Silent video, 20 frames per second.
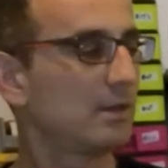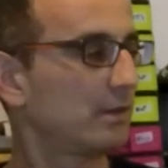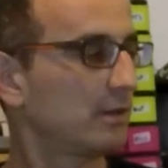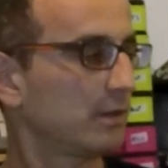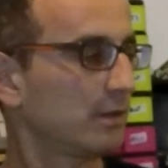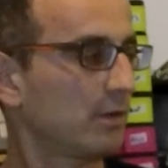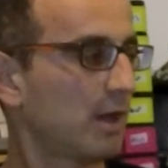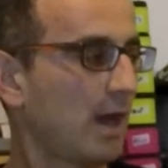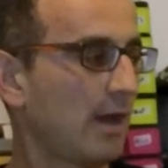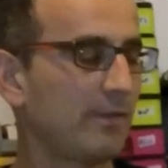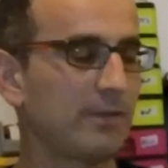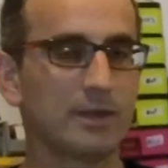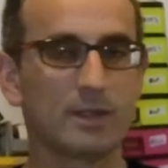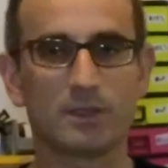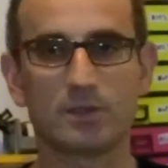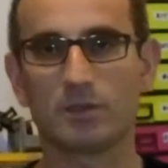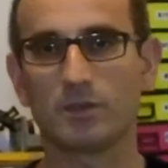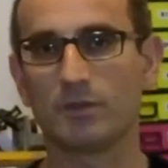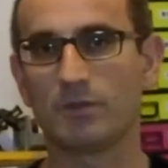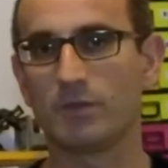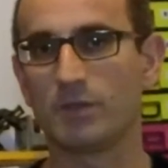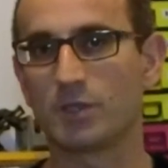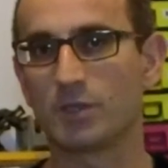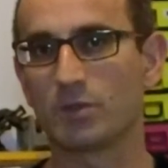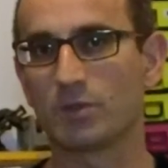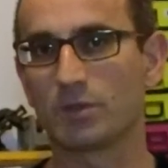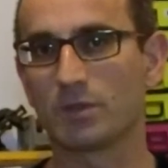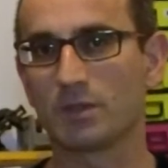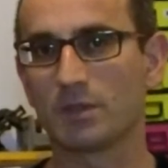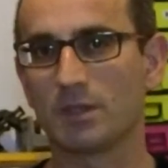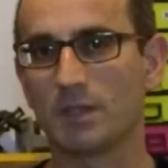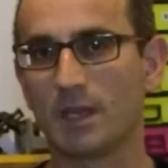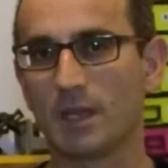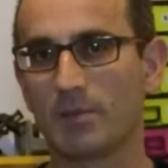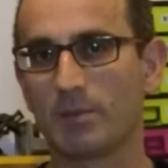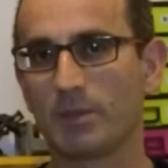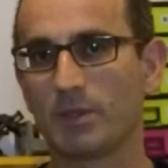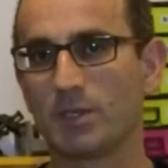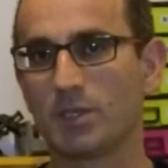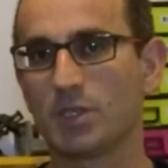graphics or the visuals of the deck,
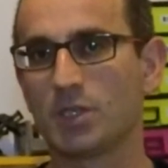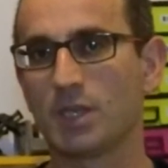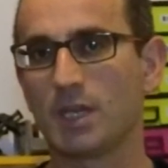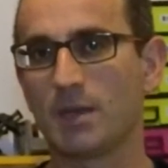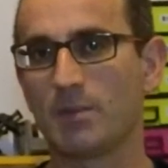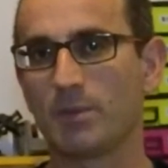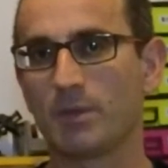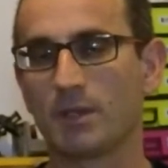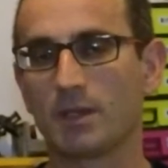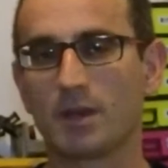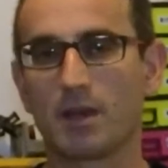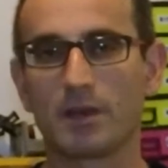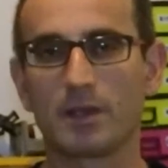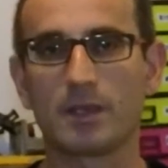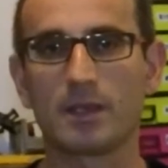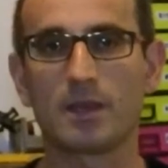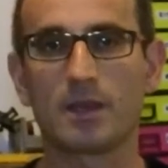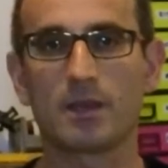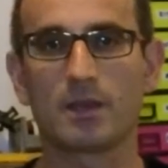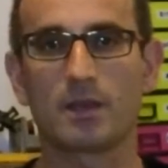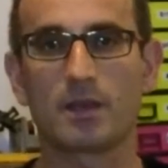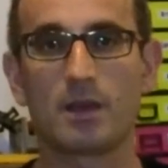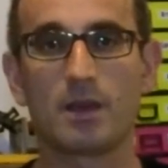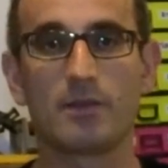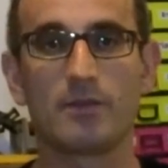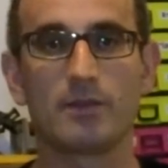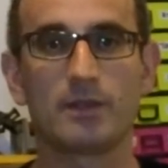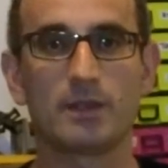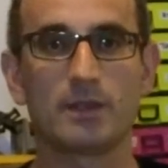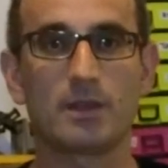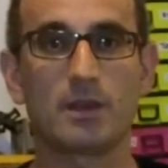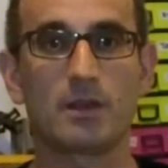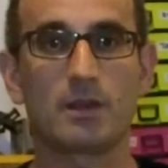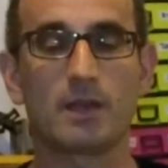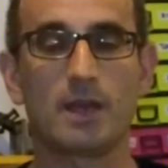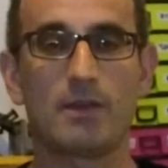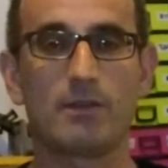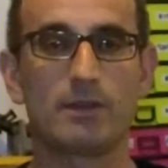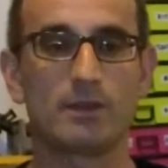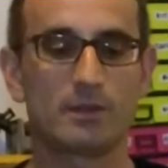but the shape and the
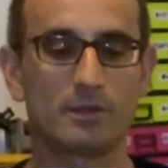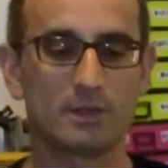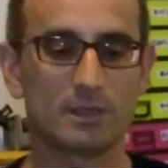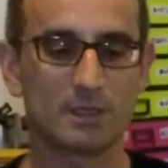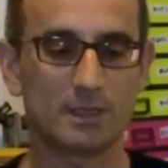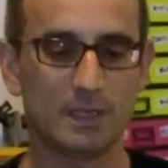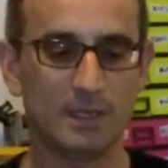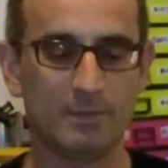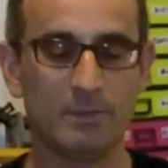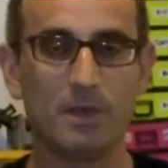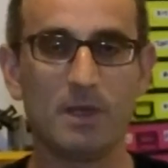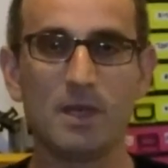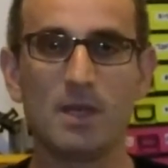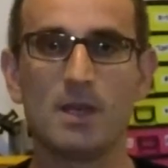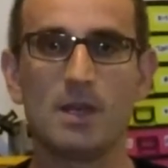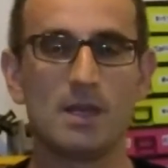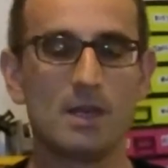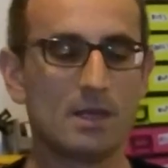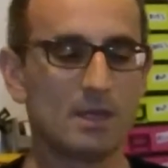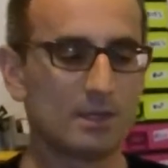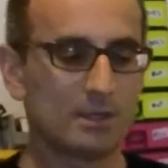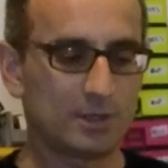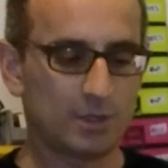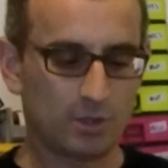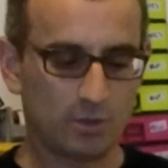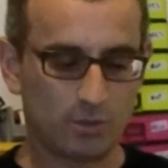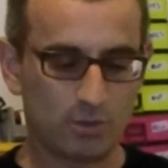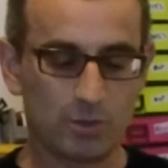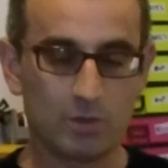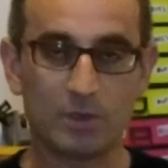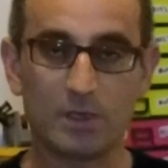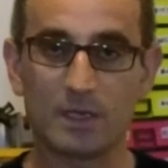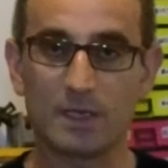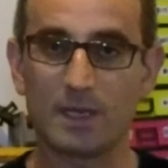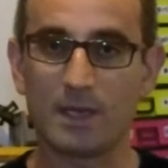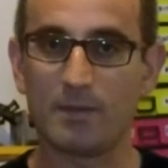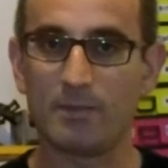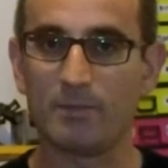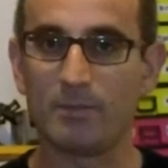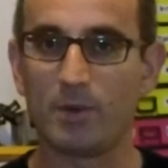concavity are the same. So you can
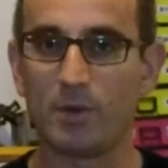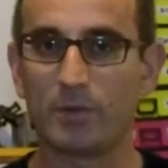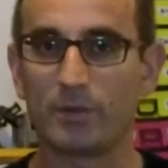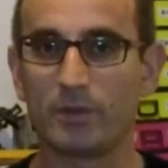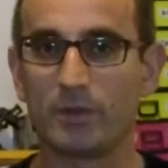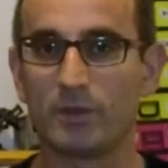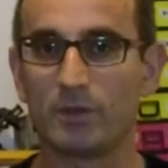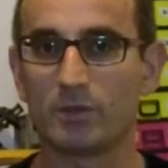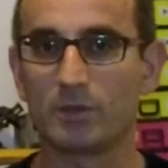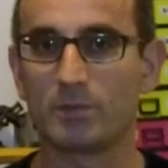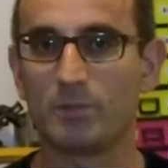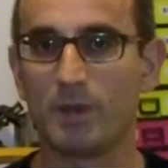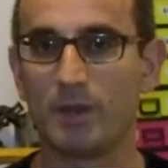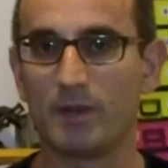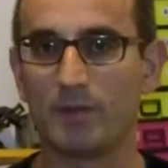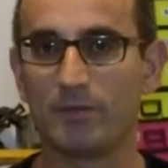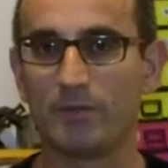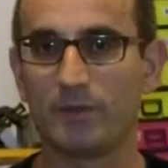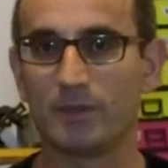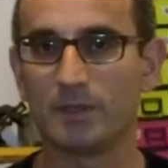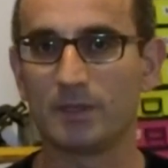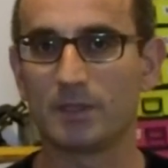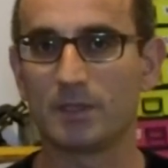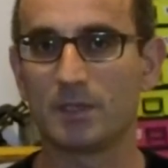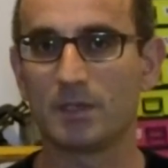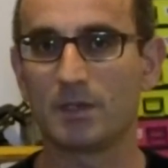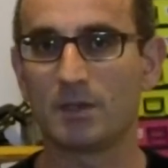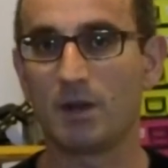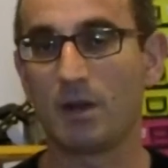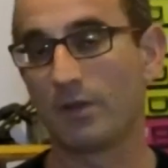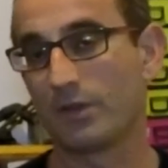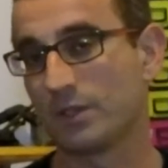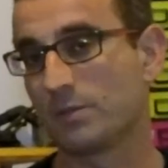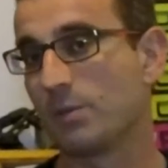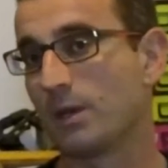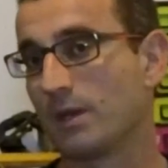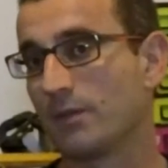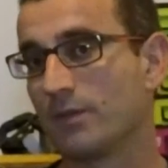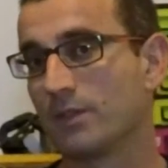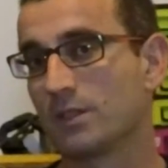get both of those benefits, all these
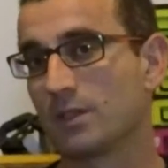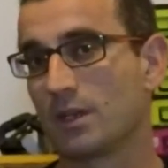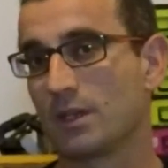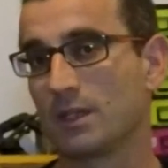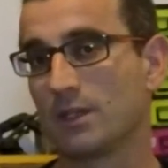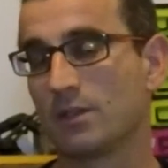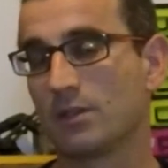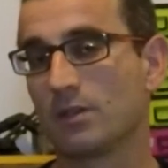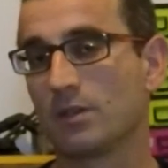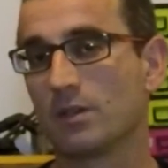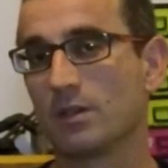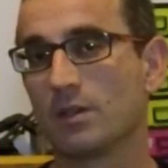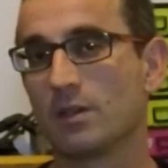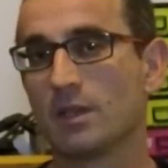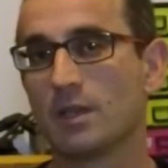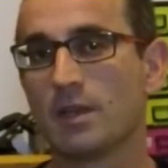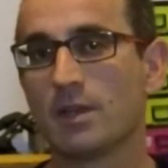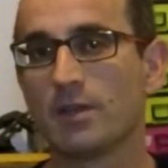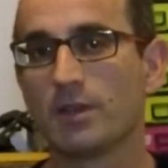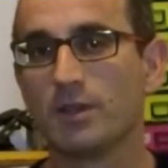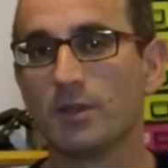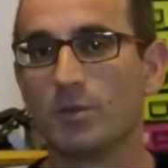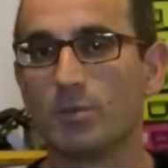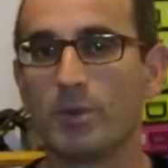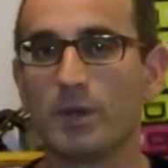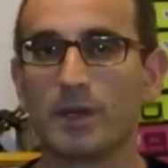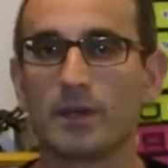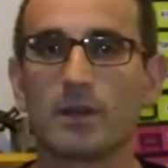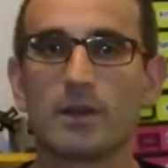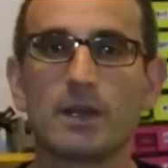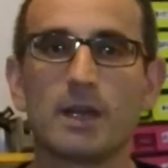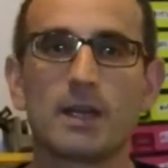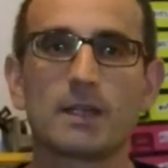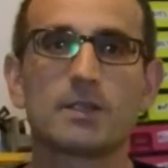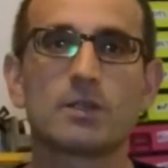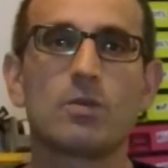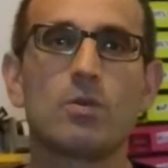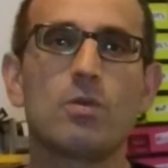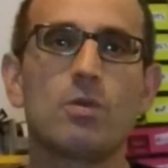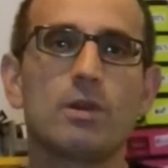benefits, on either the new breaker
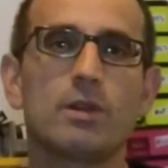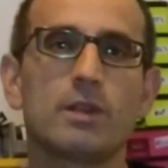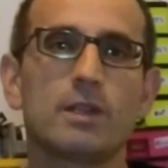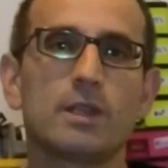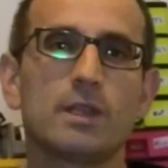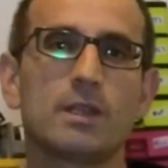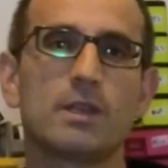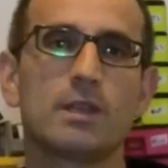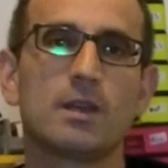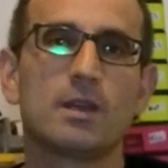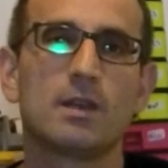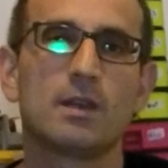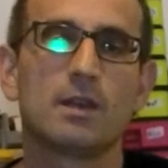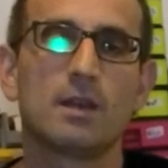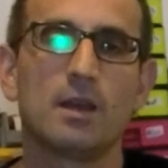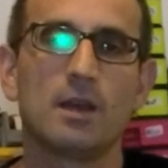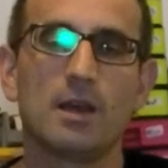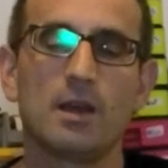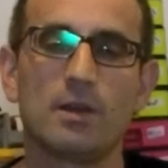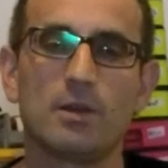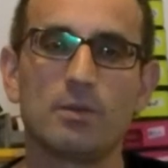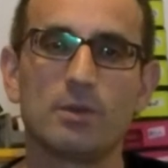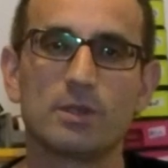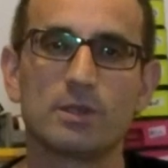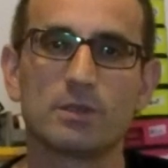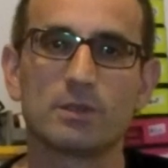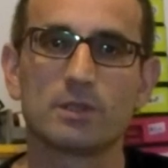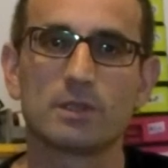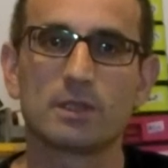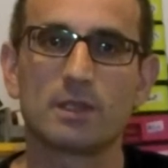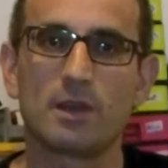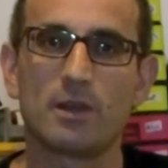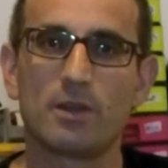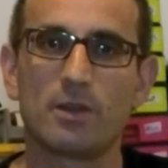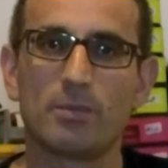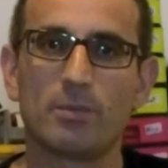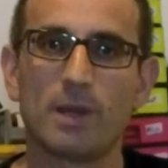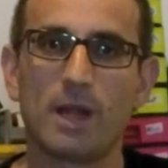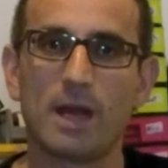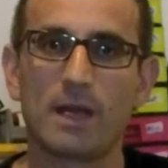decks or the original stealth
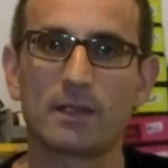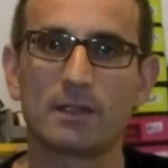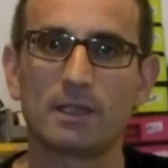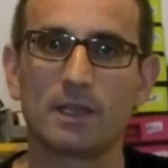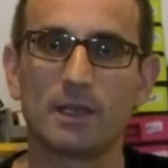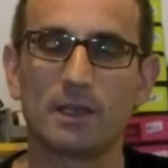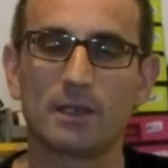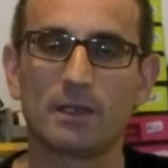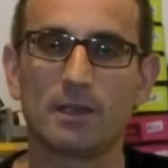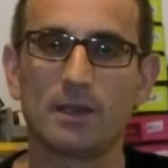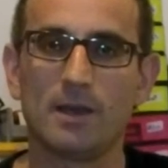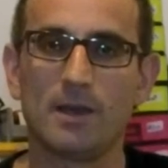black deck.